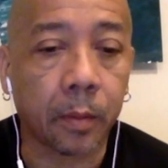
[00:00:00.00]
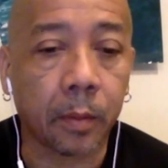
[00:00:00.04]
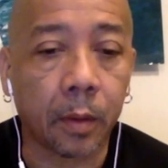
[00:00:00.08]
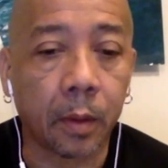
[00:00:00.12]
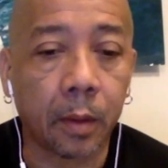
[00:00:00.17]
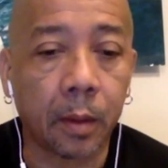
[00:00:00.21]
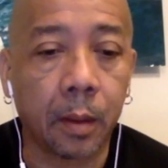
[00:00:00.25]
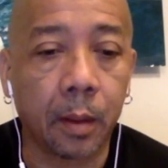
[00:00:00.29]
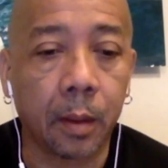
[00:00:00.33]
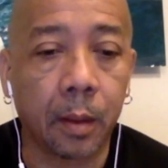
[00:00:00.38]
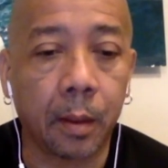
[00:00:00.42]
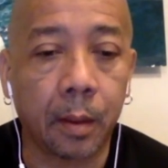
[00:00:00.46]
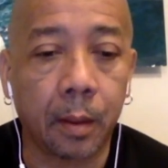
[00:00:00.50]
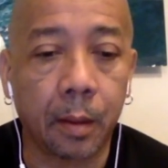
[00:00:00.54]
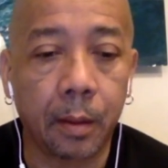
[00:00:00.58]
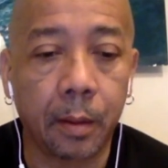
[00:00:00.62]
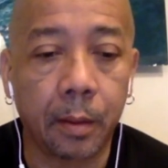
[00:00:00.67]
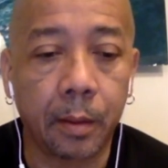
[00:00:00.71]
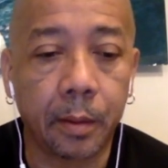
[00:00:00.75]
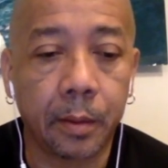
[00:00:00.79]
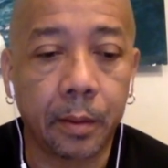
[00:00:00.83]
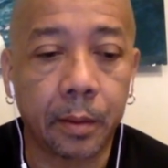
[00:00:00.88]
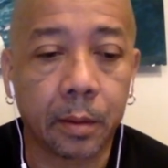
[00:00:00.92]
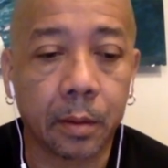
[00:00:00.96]
Yeah.
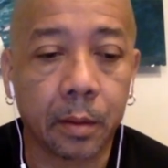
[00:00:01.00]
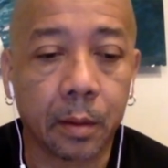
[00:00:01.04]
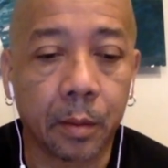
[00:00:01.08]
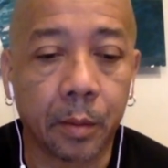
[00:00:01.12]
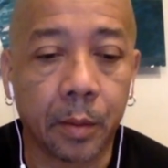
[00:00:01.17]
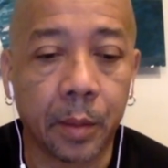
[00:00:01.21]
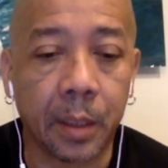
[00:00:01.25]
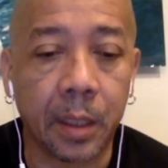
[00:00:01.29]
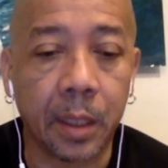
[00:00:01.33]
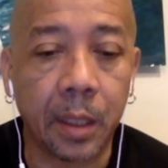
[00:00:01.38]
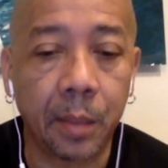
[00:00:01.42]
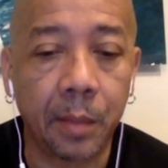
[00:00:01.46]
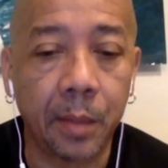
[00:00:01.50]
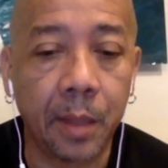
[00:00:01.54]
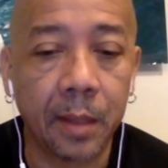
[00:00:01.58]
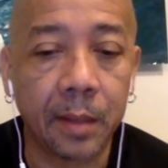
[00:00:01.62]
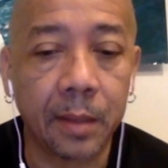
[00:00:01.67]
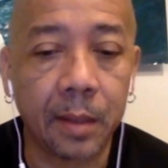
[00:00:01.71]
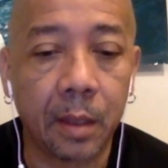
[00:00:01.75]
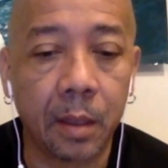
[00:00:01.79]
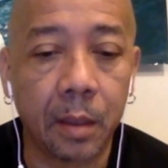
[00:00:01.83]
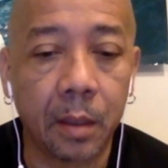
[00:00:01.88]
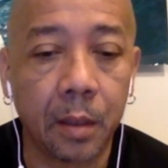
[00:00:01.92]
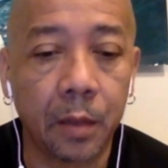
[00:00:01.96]
Me give him that
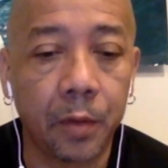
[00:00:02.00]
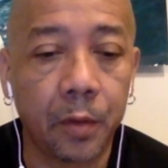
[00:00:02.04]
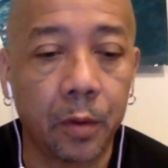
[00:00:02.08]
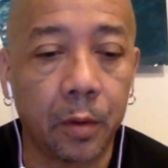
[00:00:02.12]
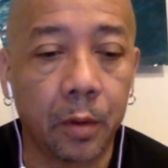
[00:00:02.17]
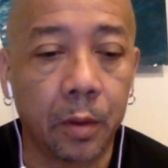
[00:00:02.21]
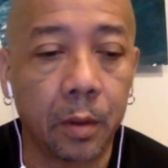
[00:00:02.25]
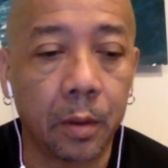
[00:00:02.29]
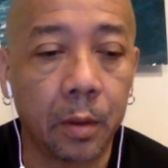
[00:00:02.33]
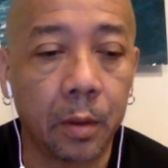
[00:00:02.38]
song there too.